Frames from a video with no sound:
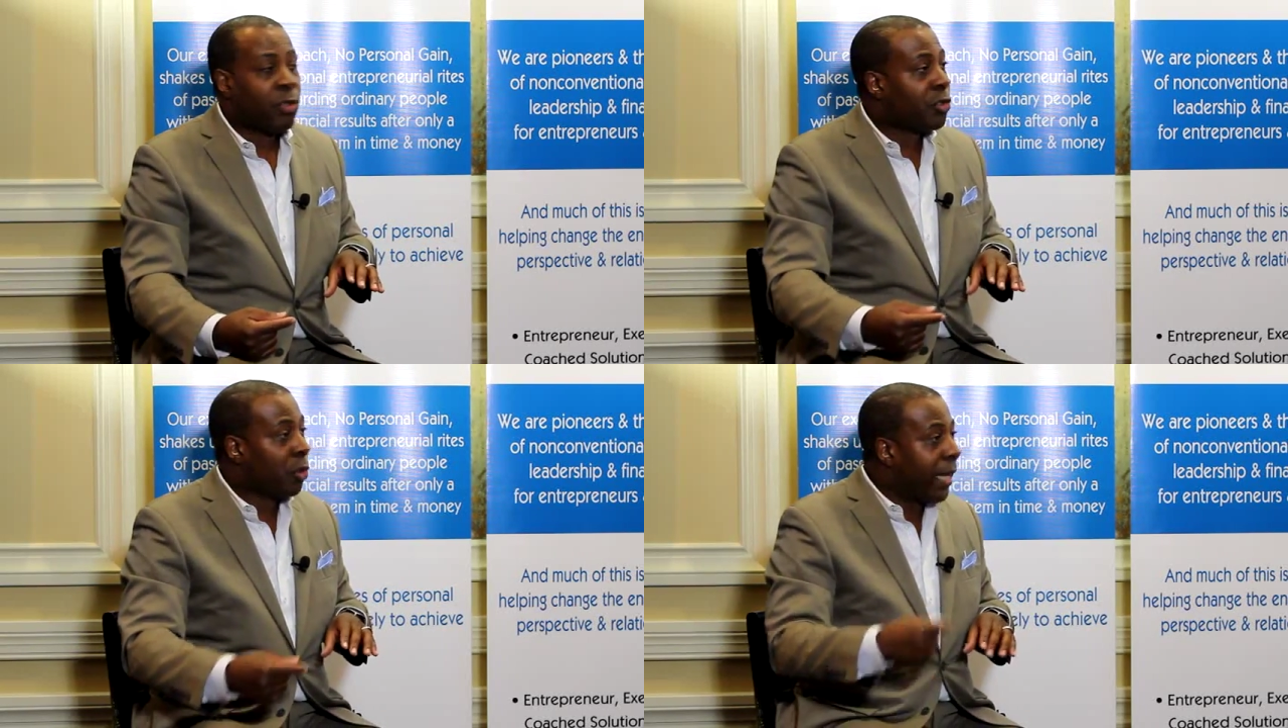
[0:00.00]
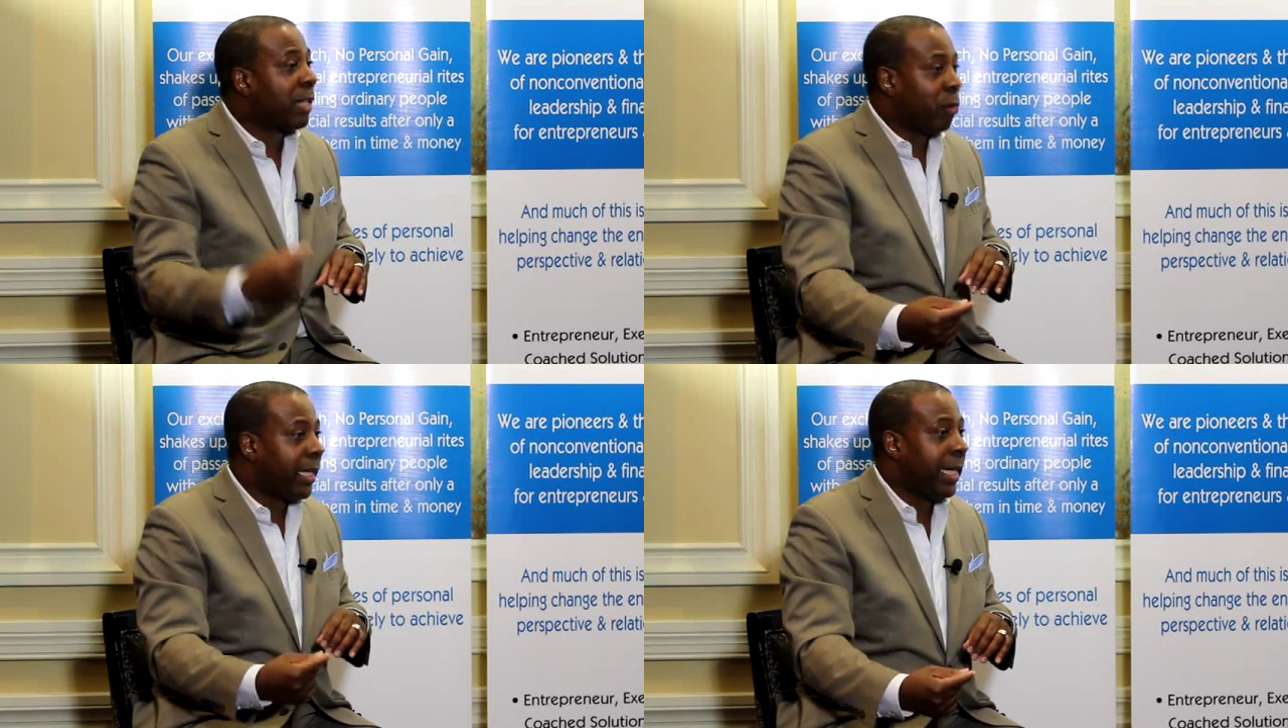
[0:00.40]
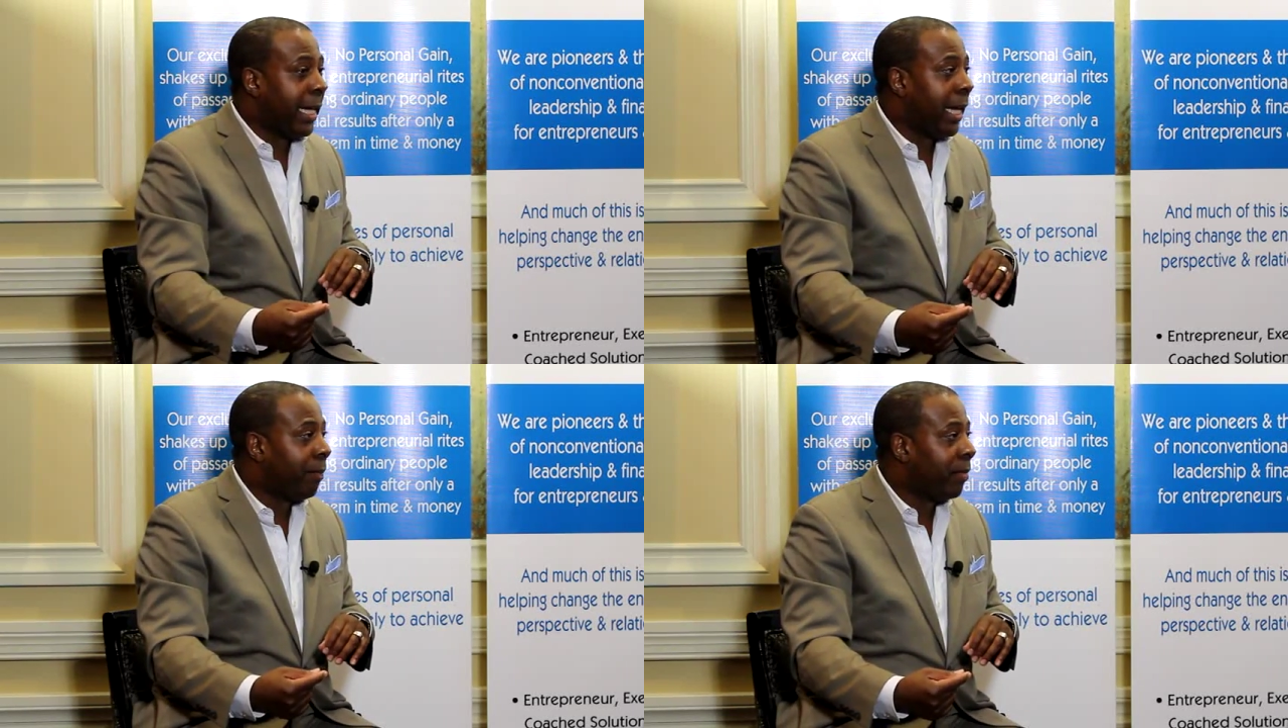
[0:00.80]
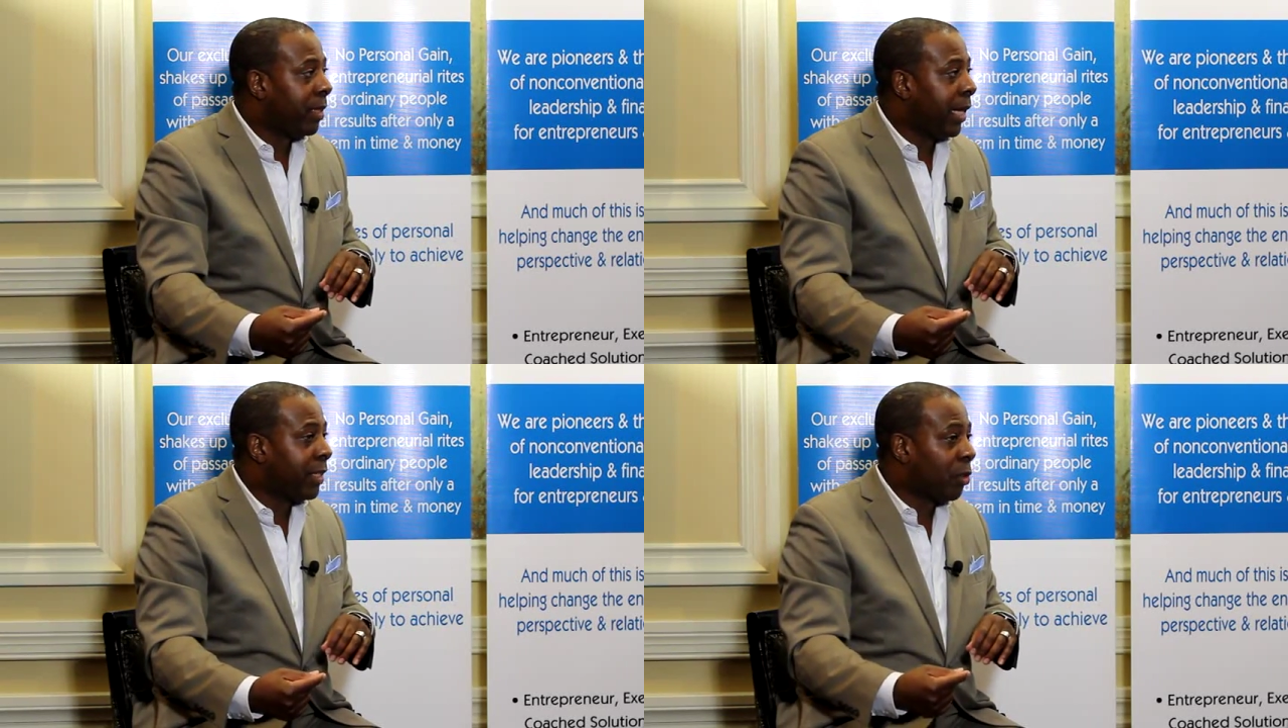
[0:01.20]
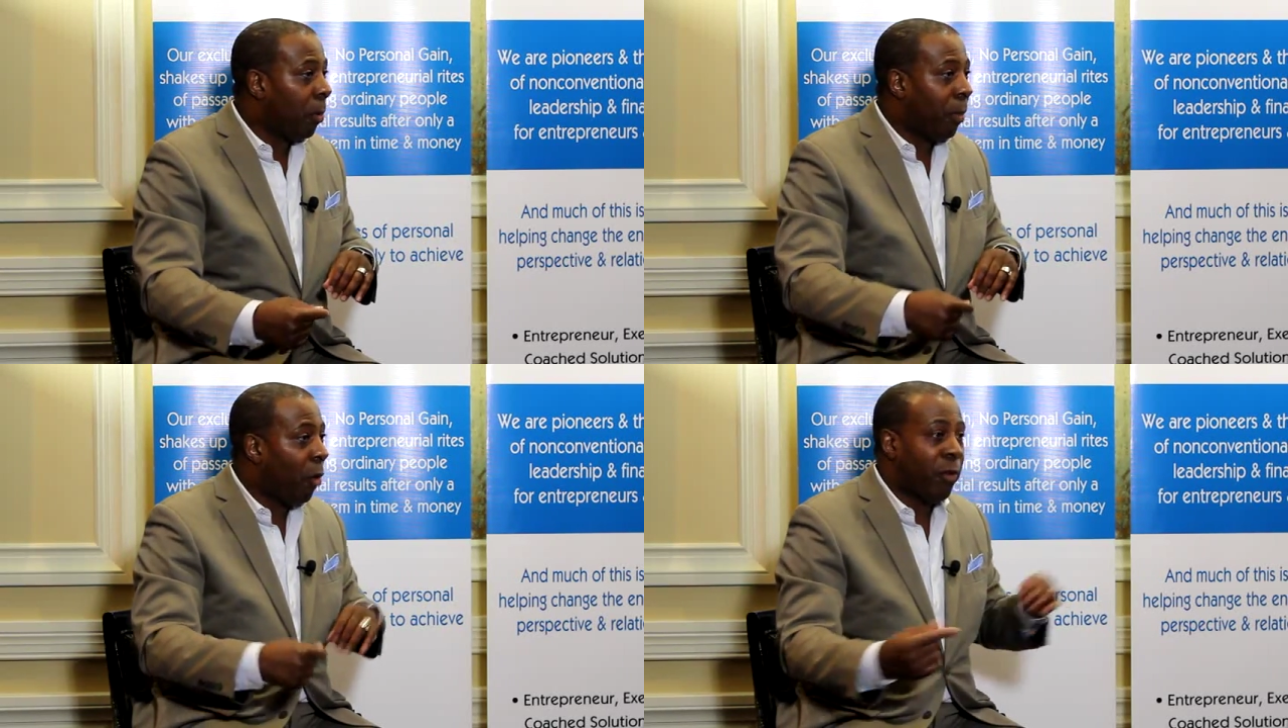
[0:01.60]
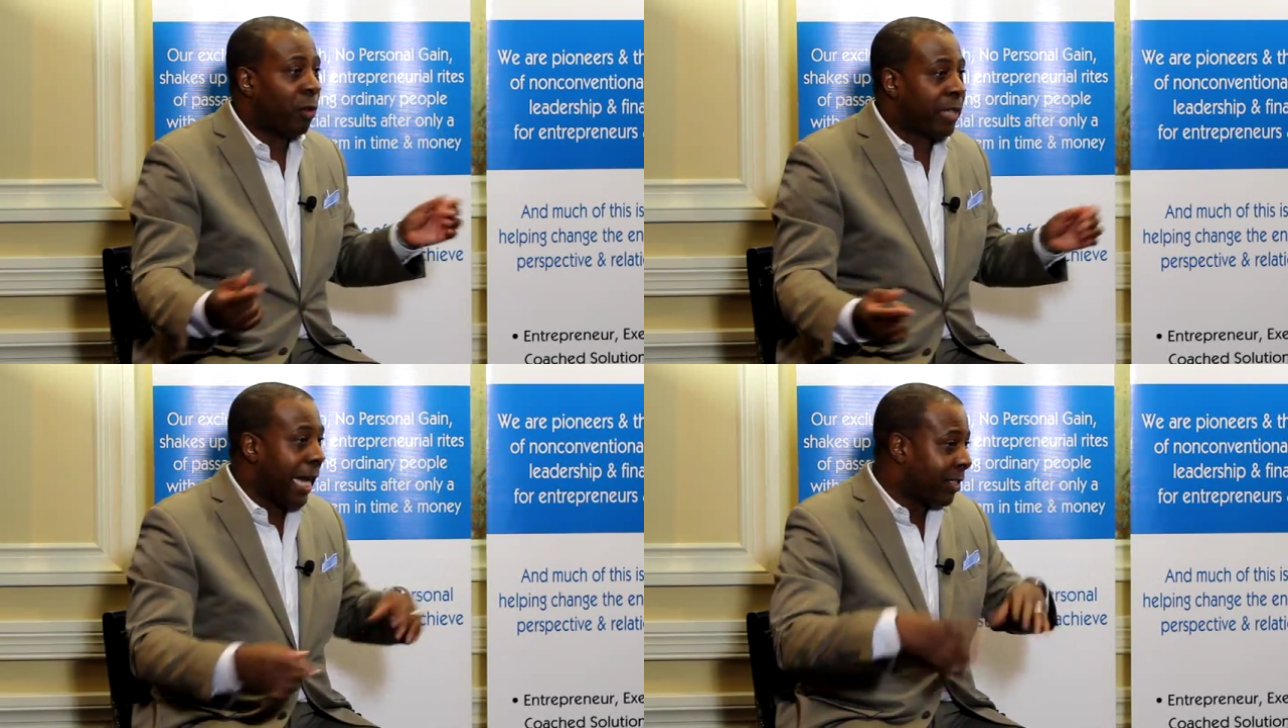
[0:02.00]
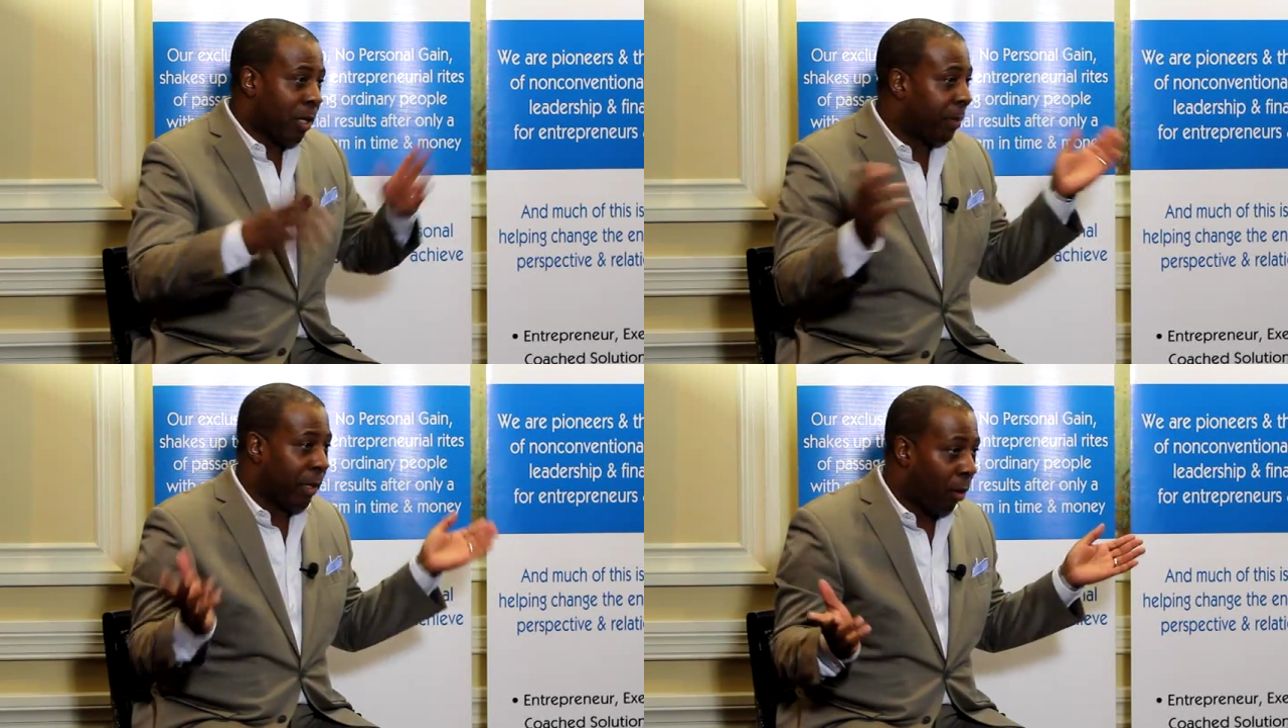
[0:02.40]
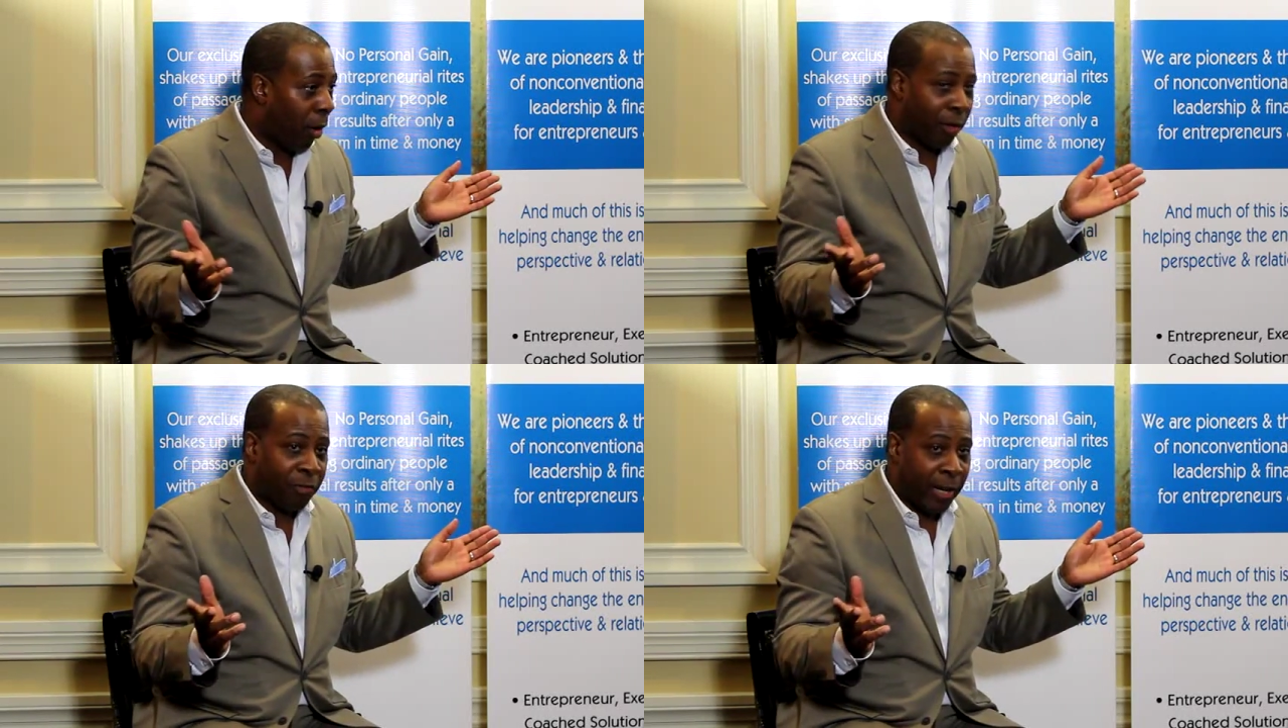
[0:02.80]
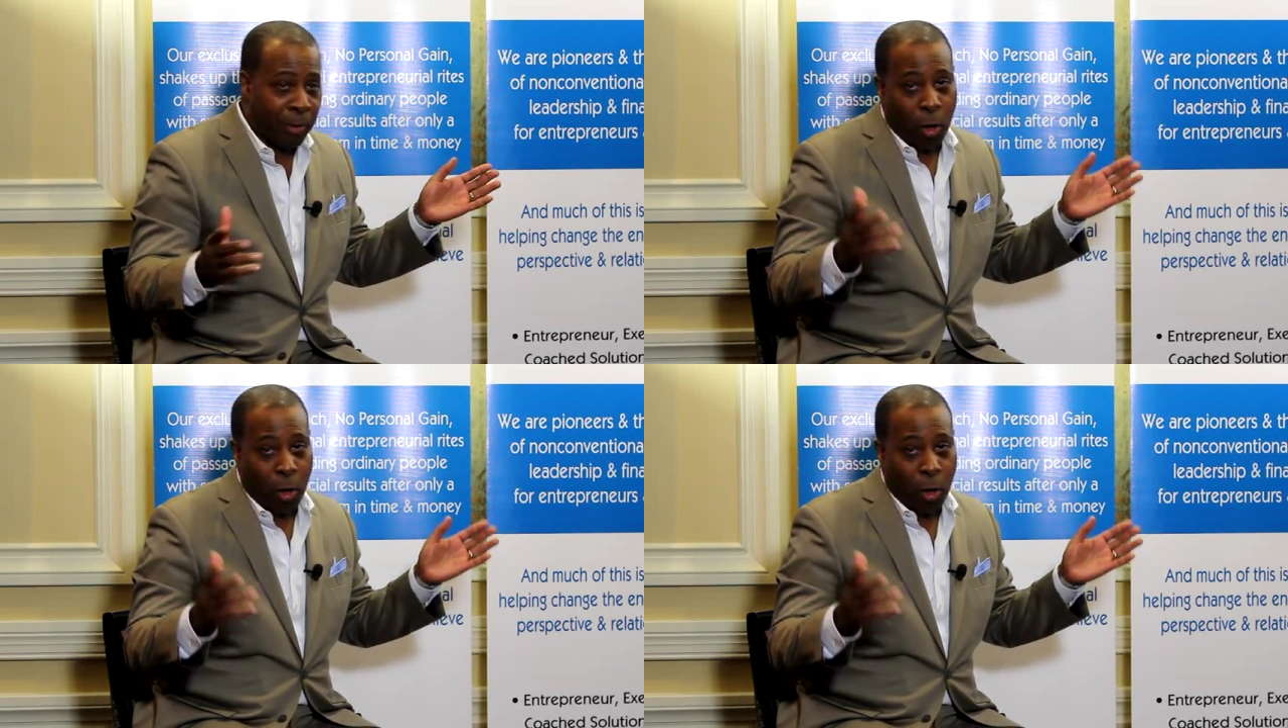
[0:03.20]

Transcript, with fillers: So that's what they did. And so both of those guys are going to be in the Hall of Fame.